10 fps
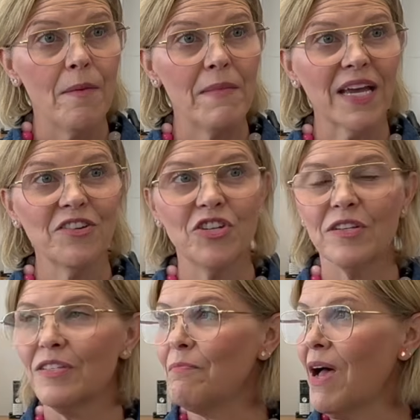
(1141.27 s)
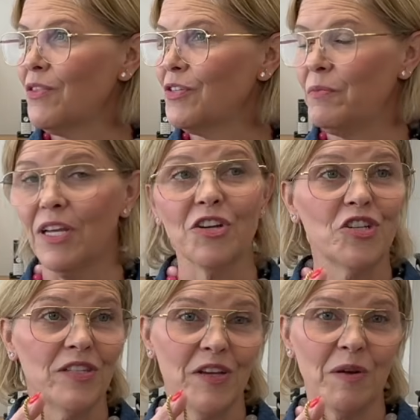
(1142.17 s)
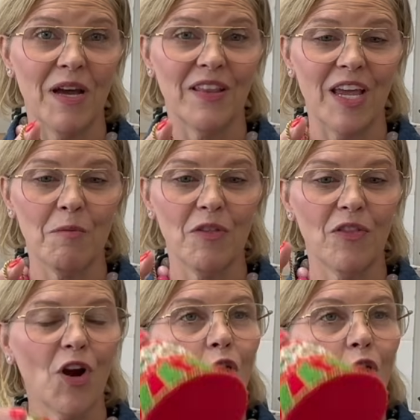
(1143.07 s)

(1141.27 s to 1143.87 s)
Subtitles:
Megan just mouthed to me because she's standing behind the camera that there